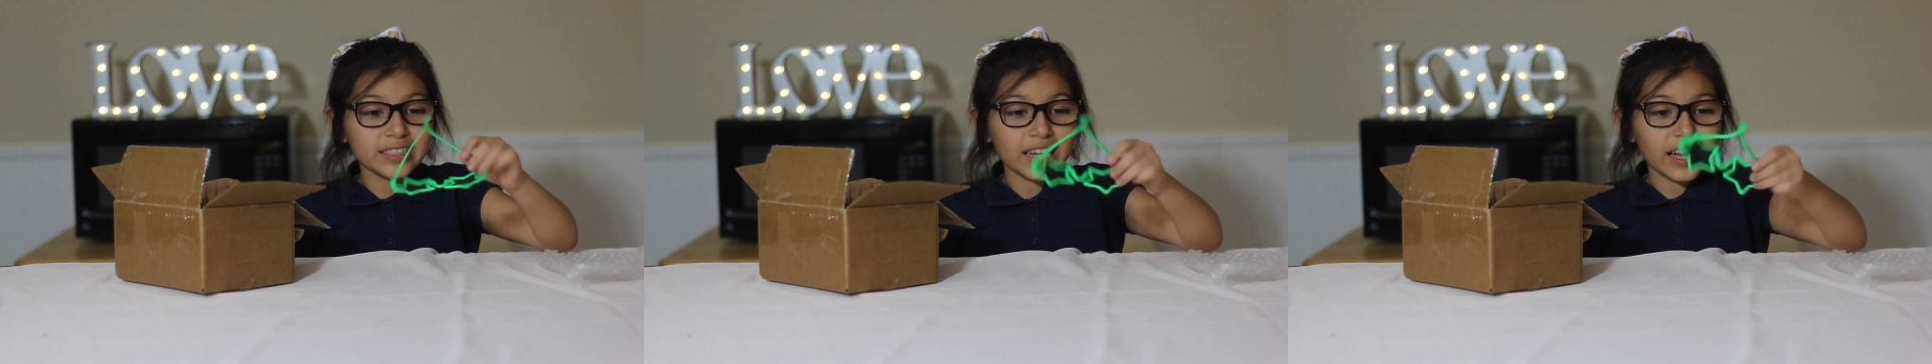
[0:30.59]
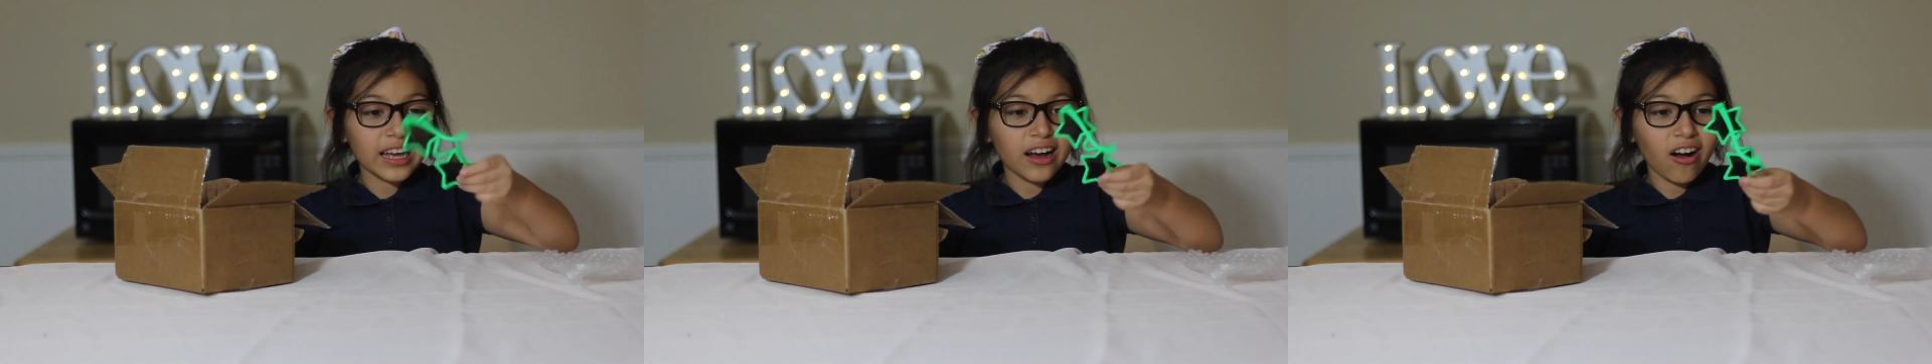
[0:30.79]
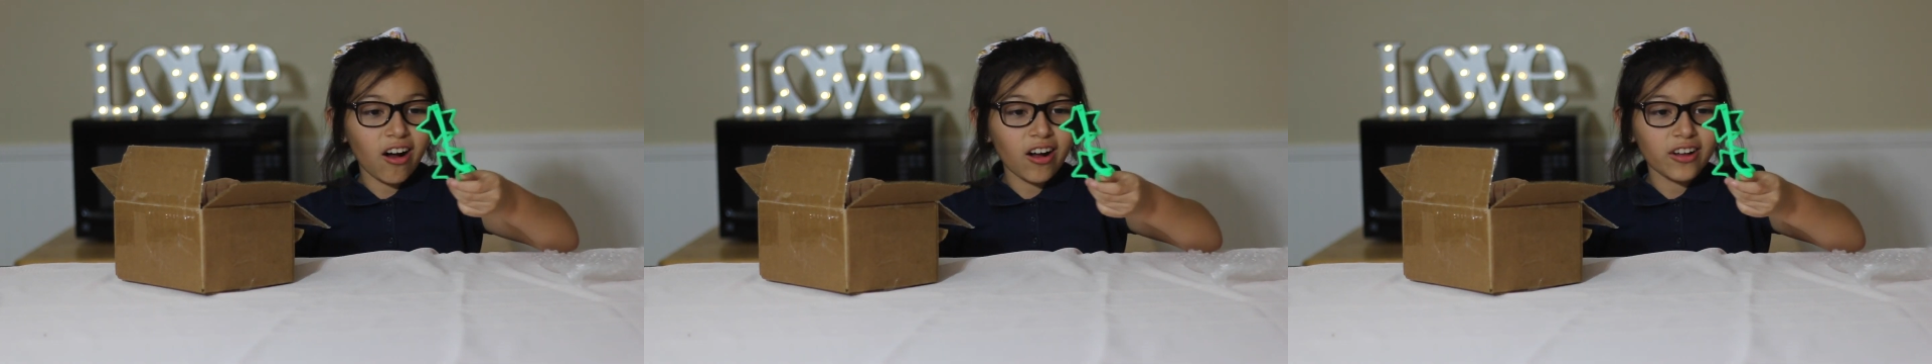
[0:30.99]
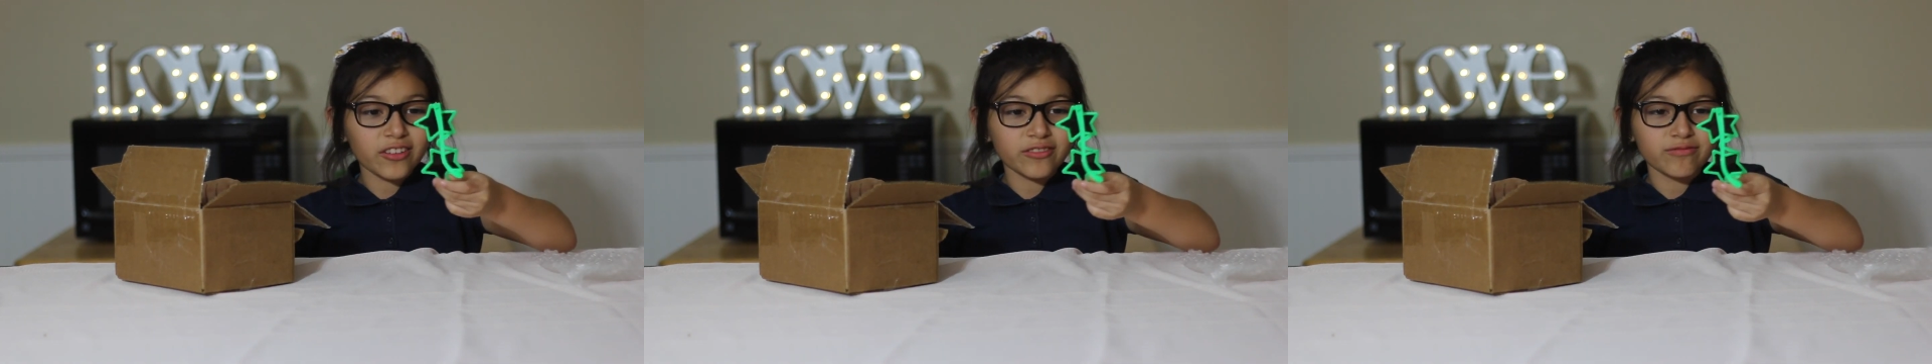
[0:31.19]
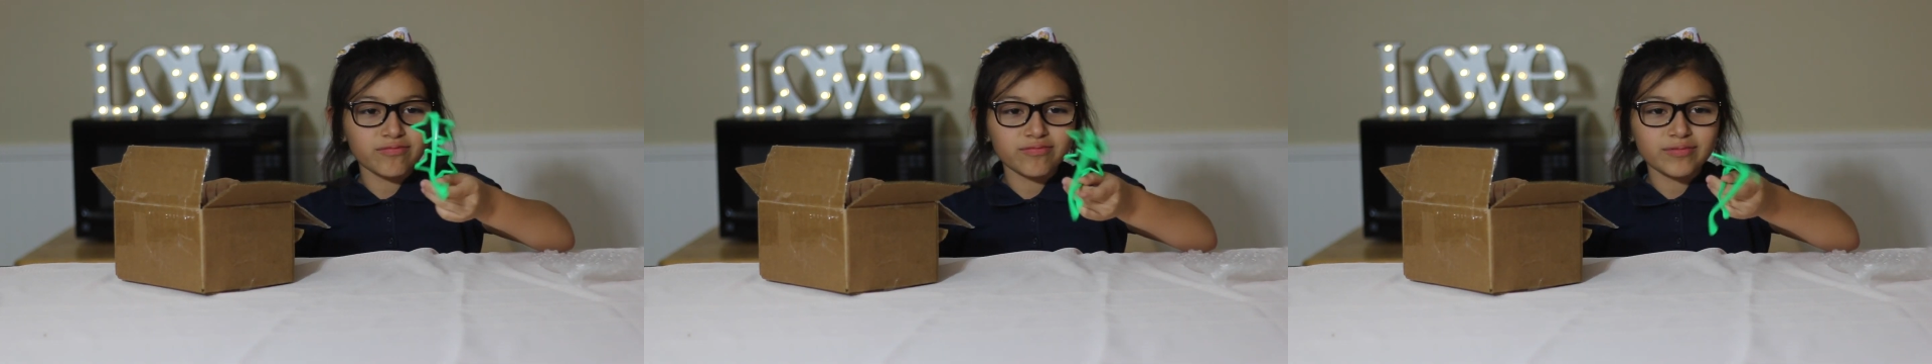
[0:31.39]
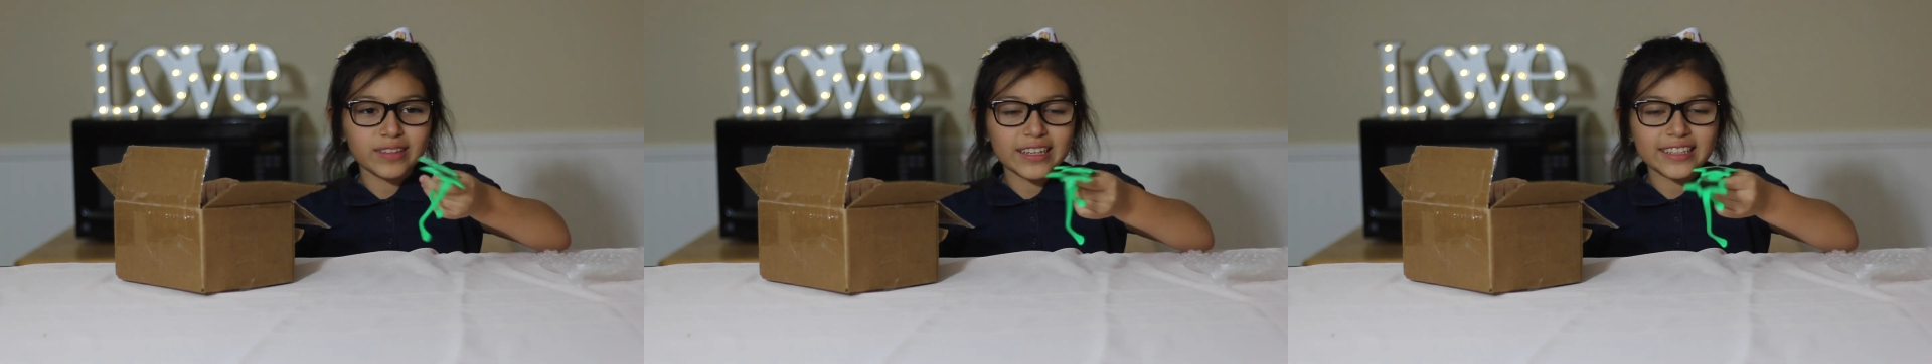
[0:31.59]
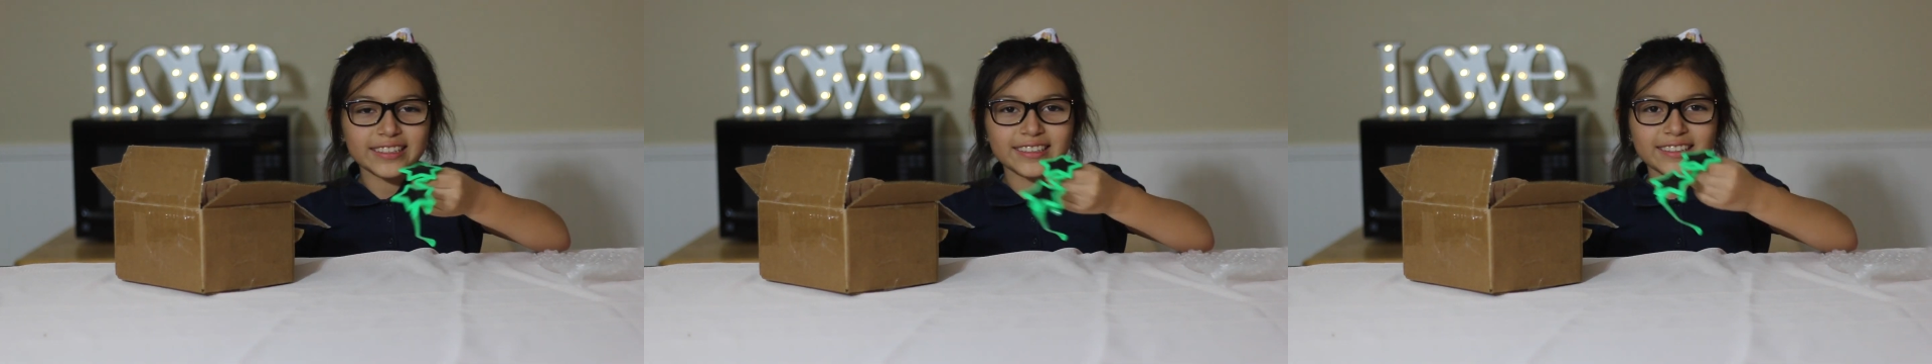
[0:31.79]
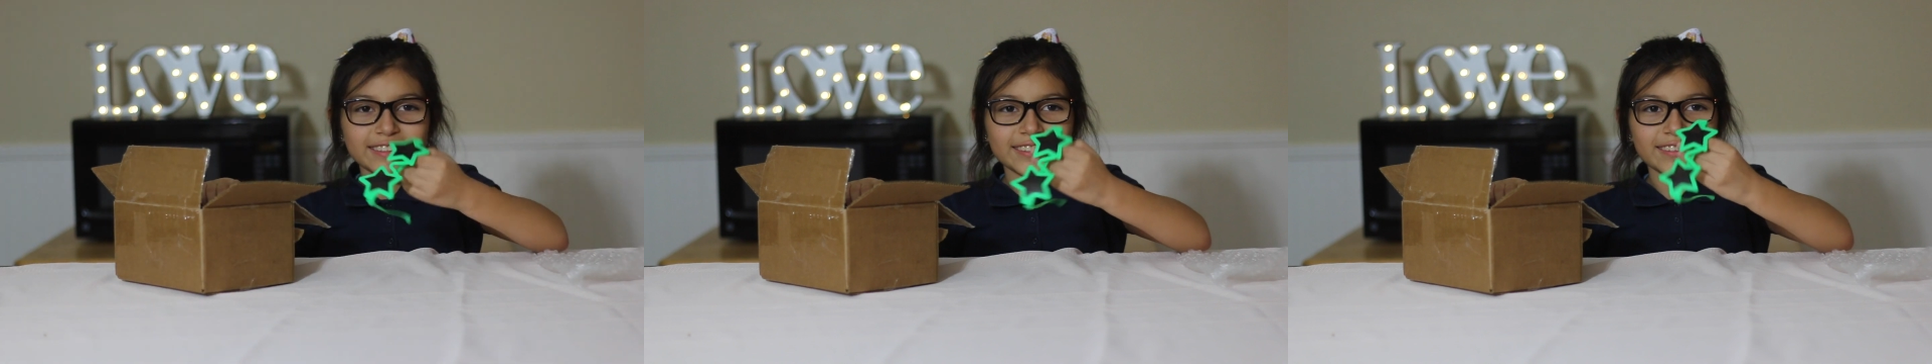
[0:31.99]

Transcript: get all this